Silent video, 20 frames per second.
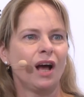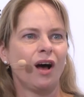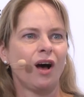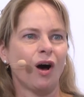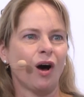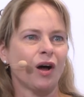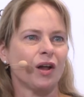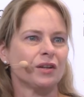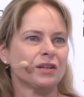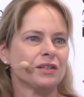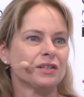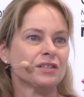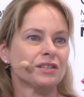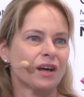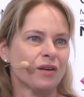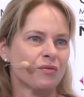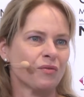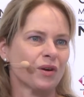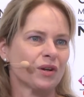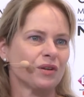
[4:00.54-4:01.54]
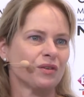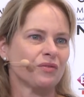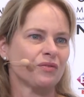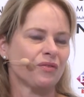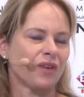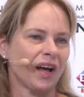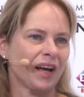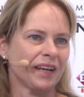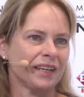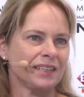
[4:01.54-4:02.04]
on a software
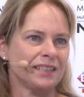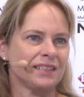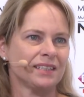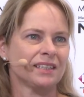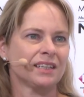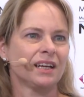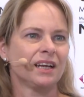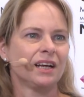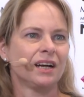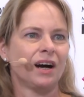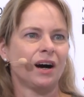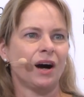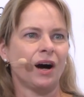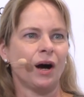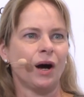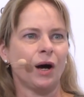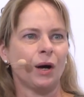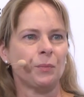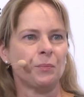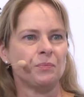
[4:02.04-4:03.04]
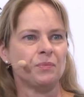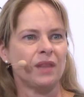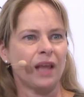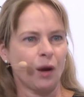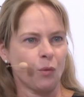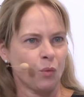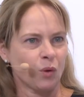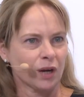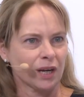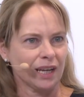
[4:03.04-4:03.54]
defined um,
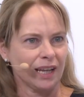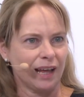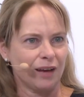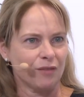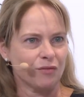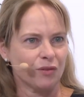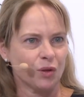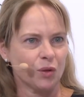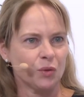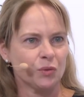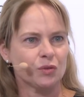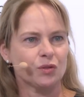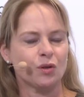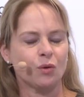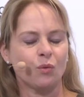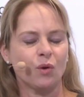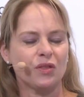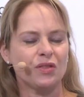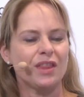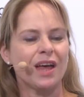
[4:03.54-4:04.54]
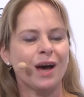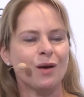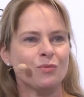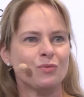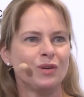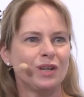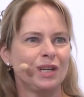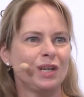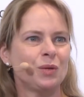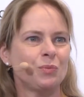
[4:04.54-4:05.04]
network level. So, what that
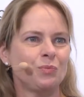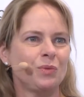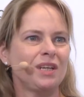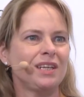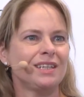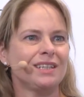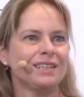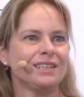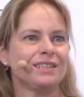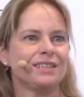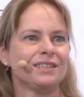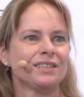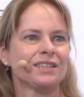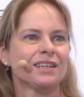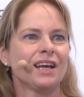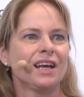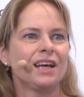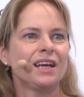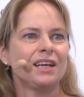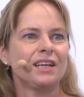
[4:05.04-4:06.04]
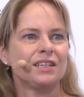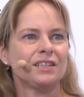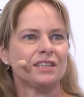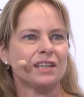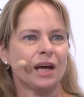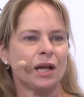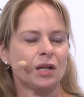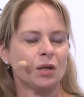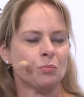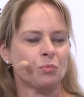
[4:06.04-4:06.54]
really means is
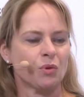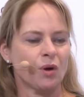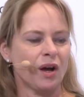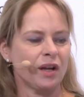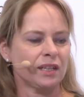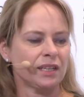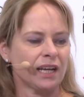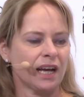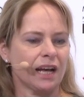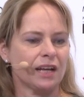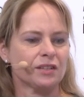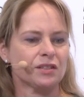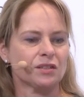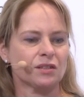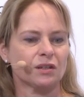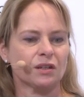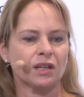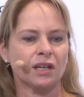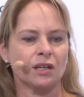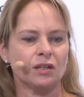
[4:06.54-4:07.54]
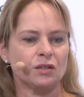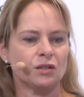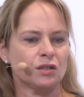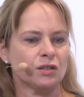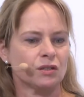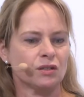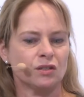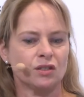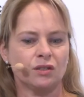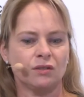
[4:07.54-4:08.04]
that a broadcaster can
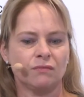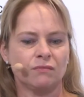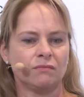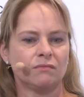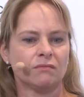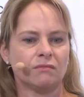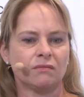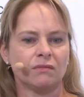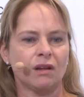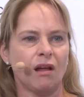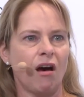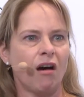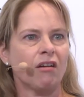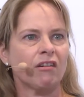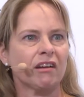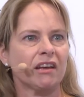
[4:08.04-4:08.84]
just log